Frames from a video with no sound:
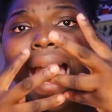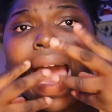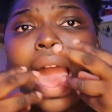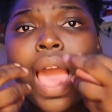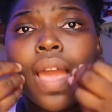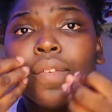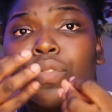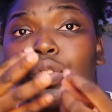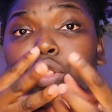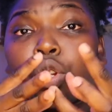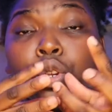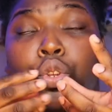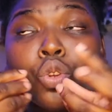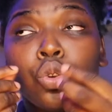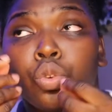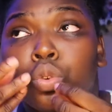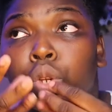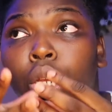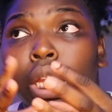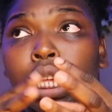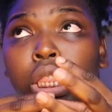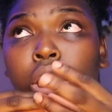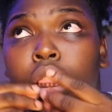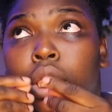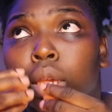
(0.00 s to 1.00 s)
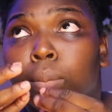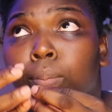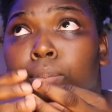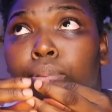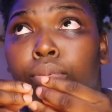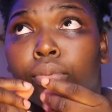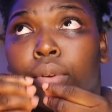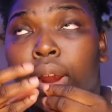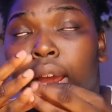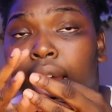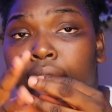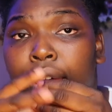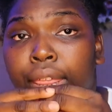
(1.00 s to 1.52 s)
after you get the
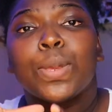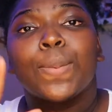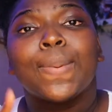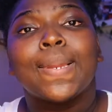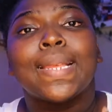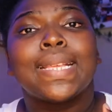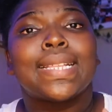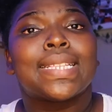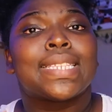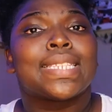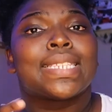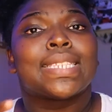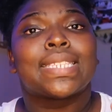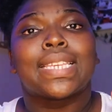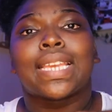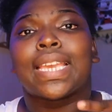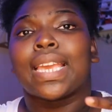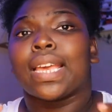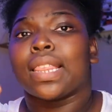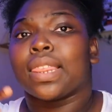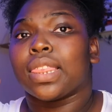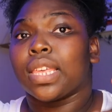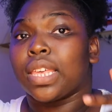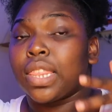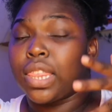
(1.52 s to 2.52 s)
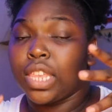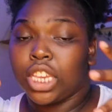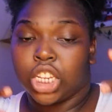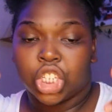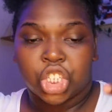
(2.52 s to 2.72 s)
breath, you need to get the